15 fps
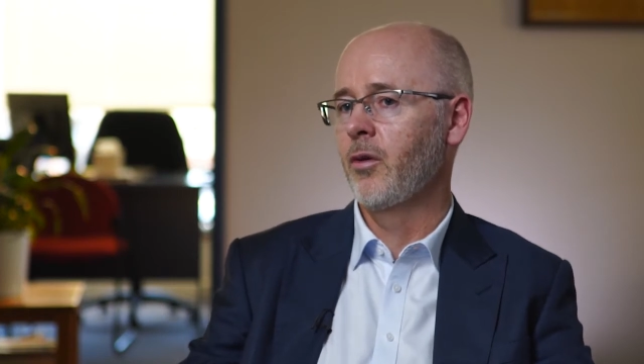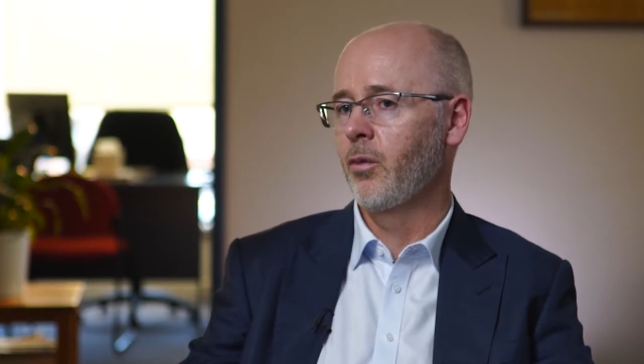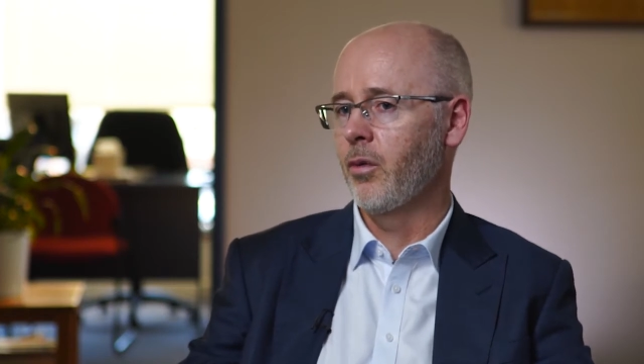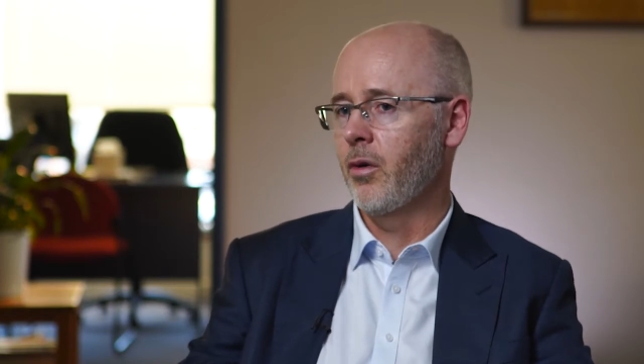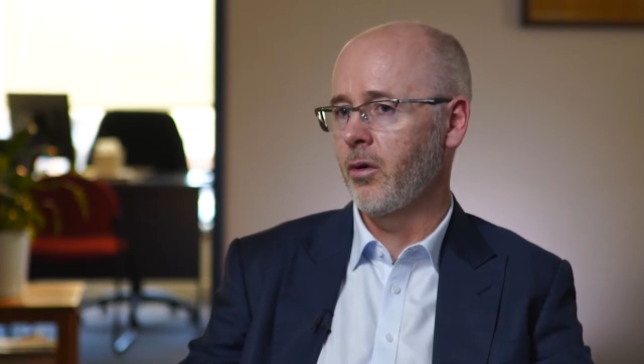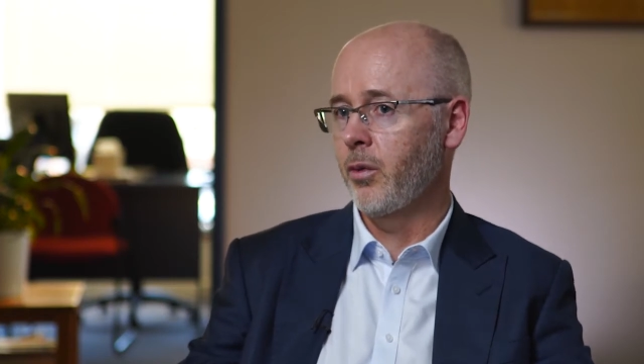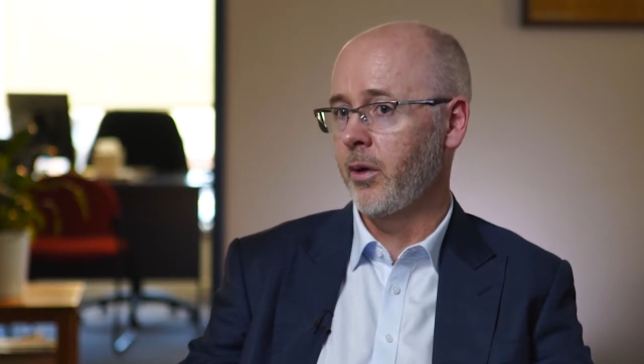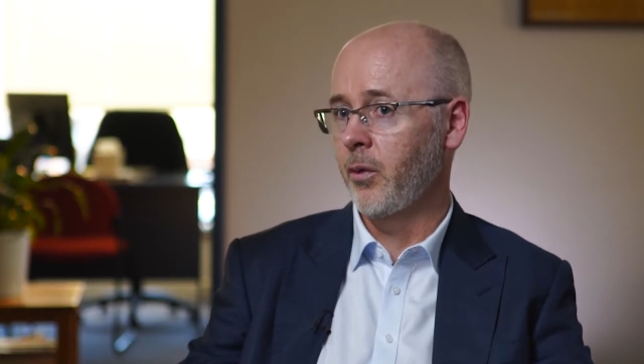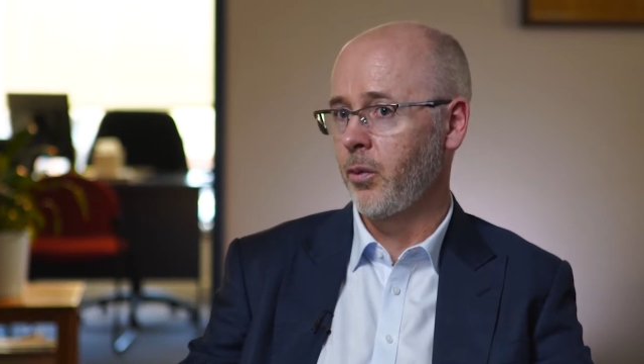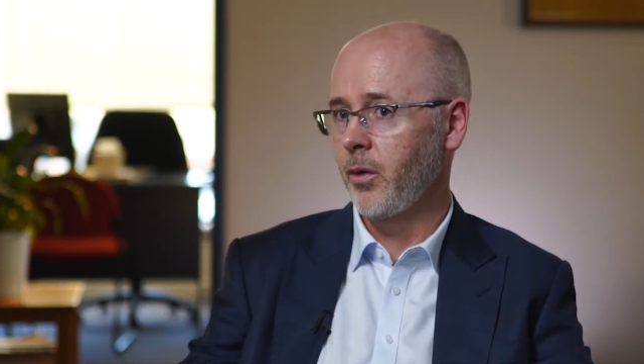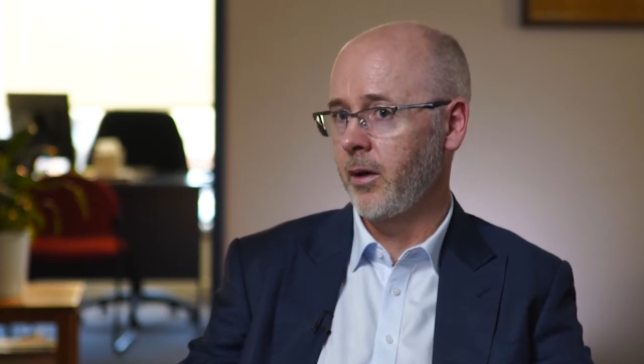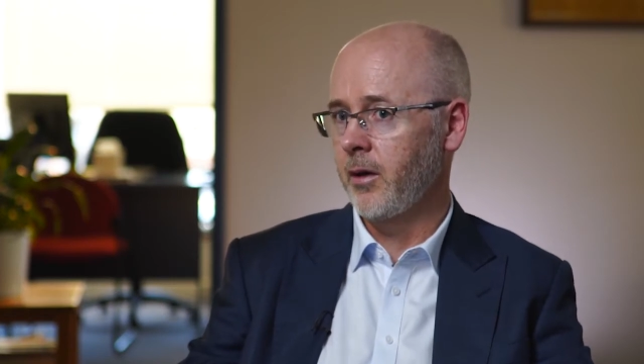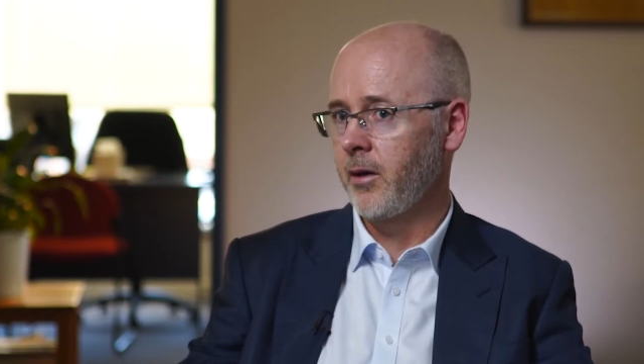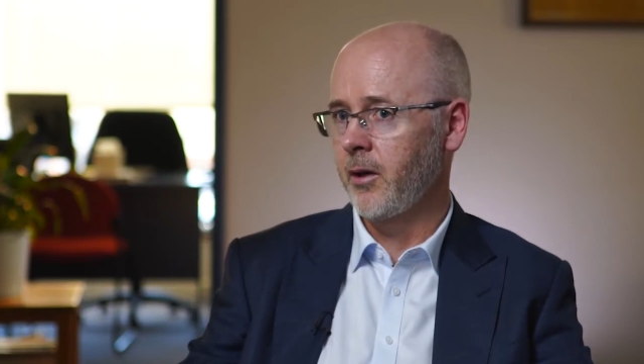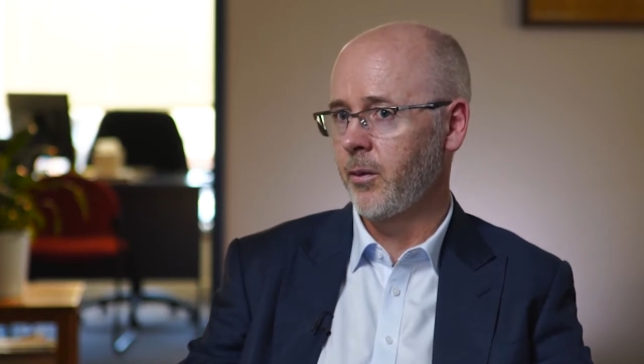while we
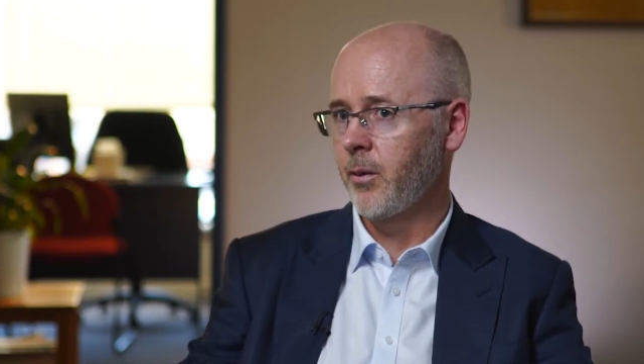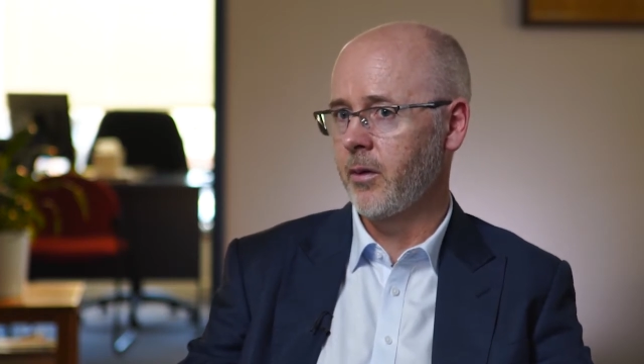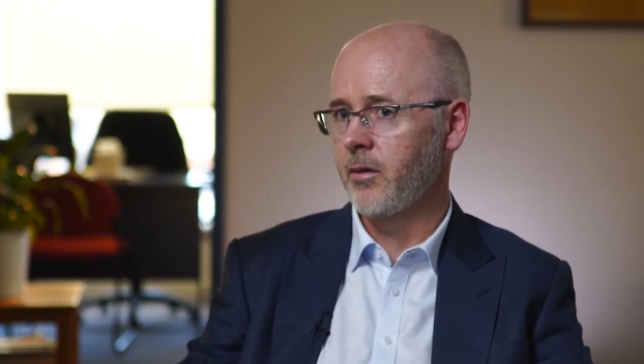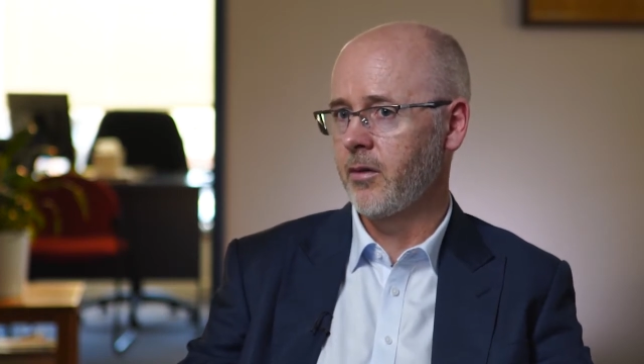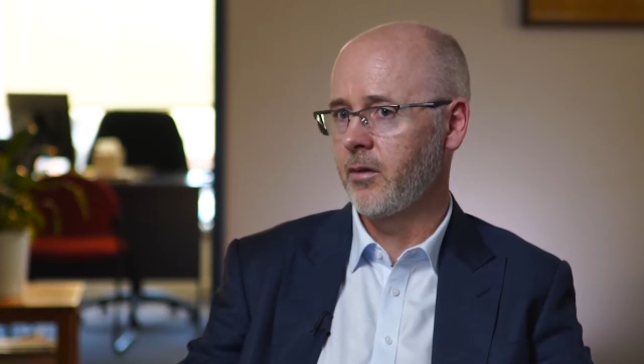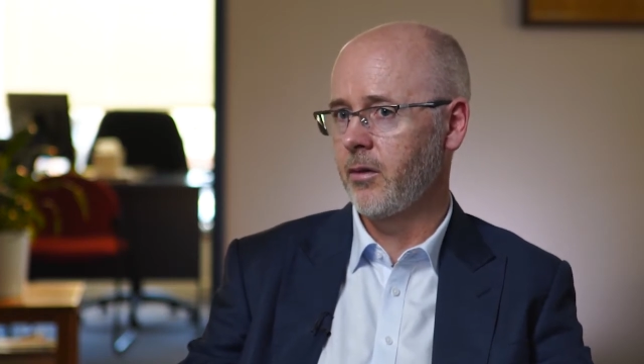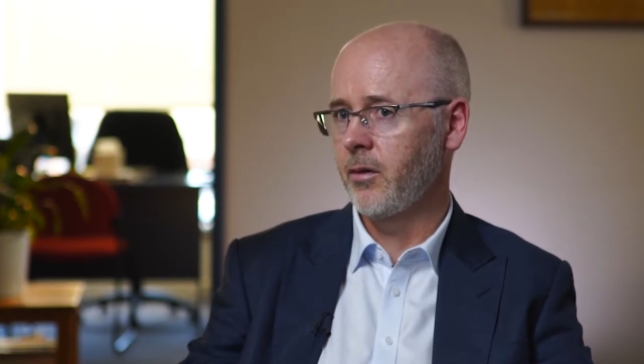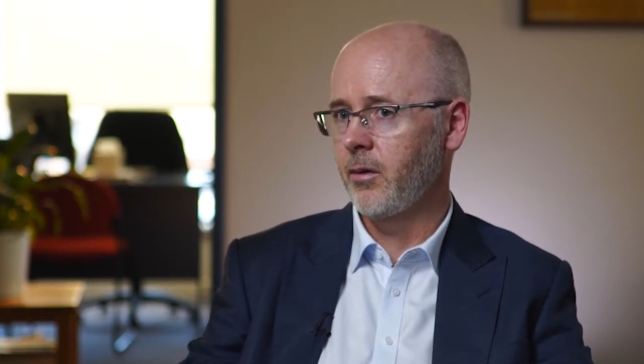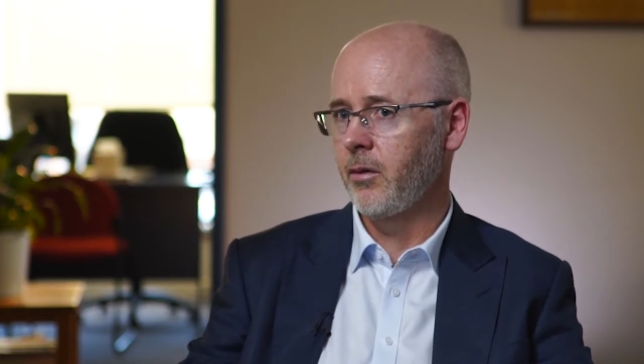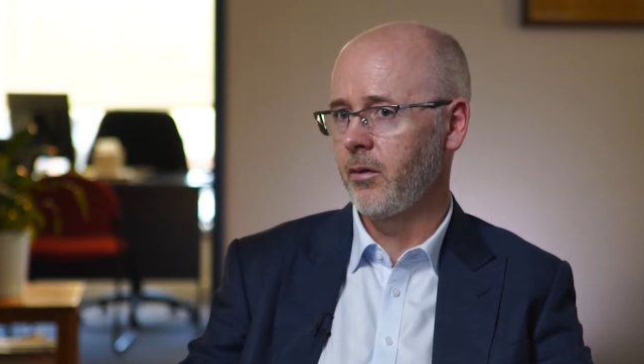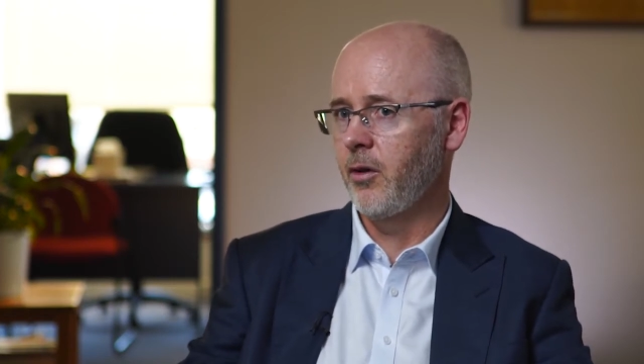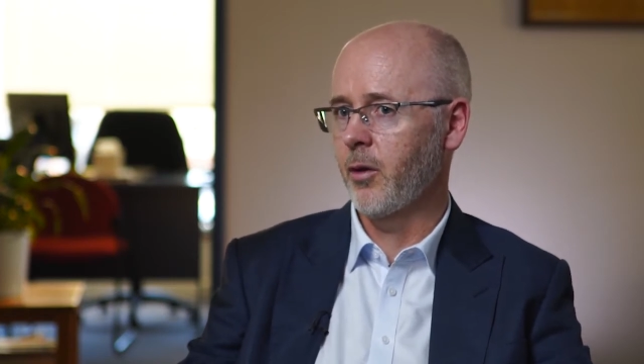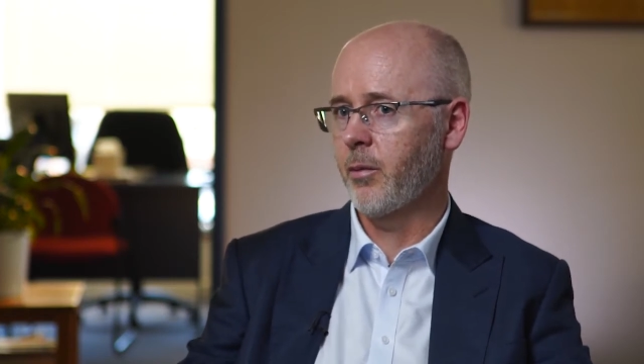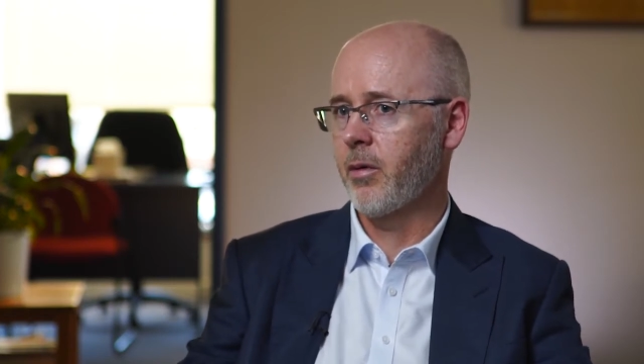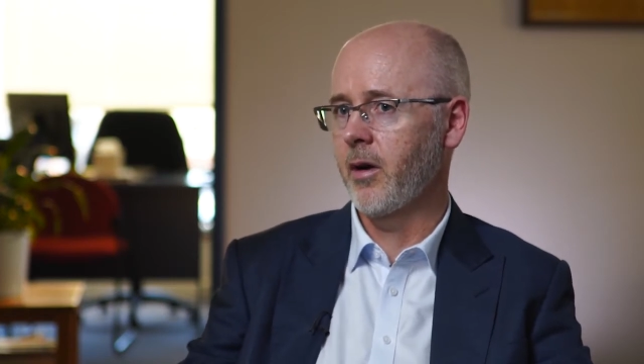wheel you into
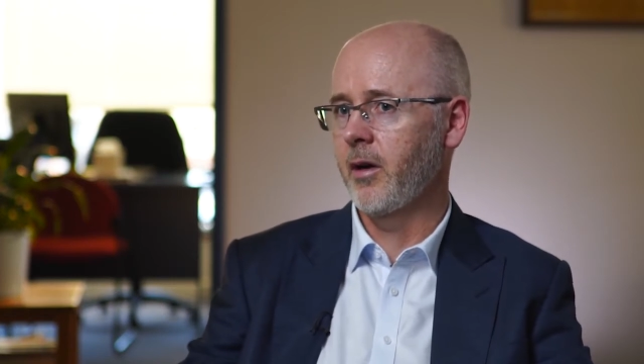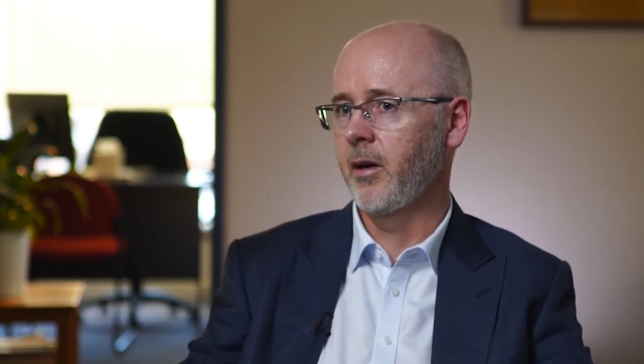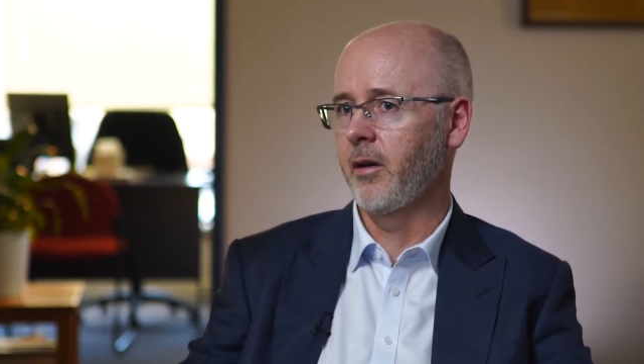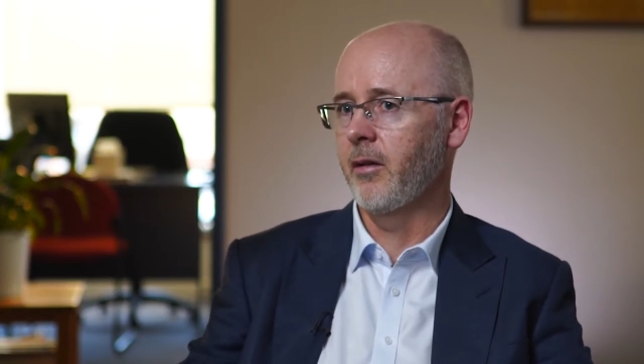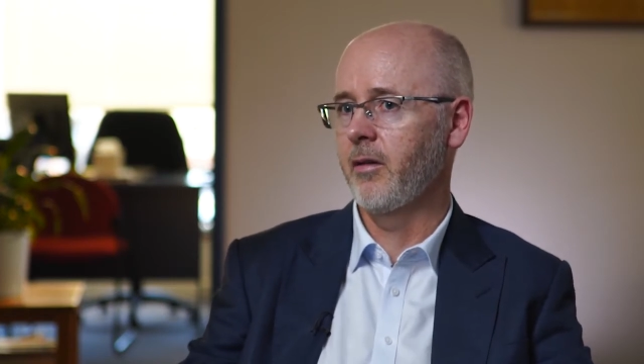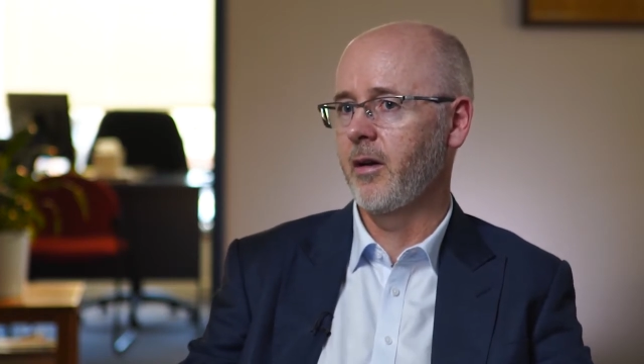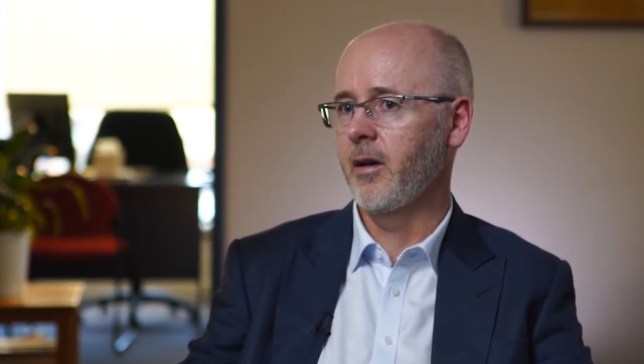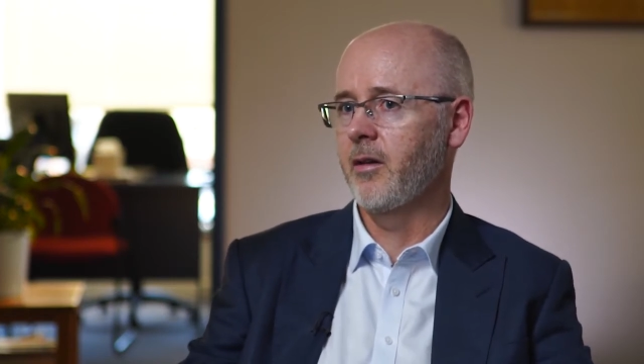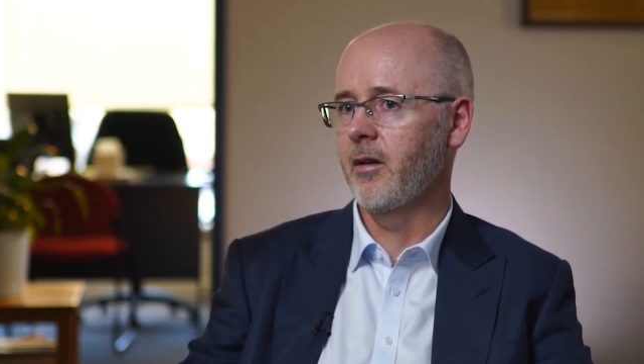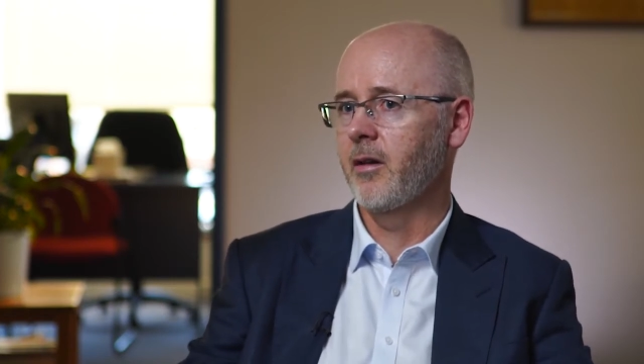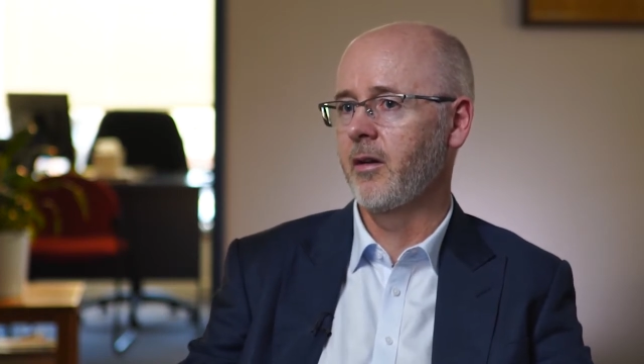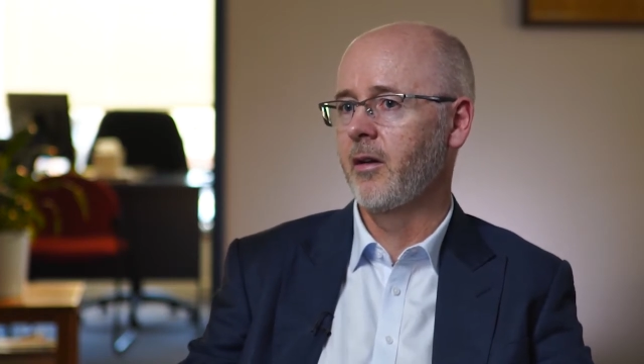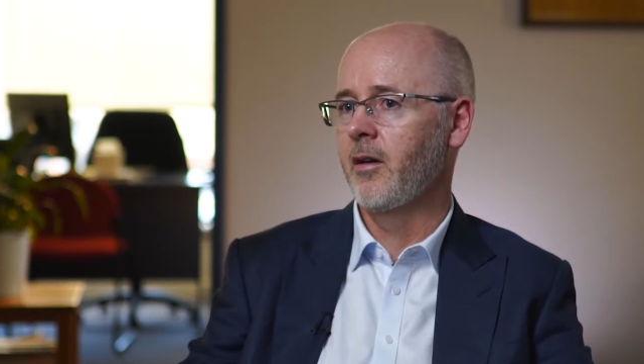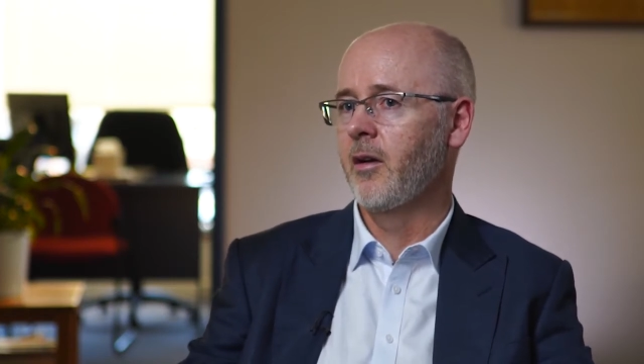the operating theatre.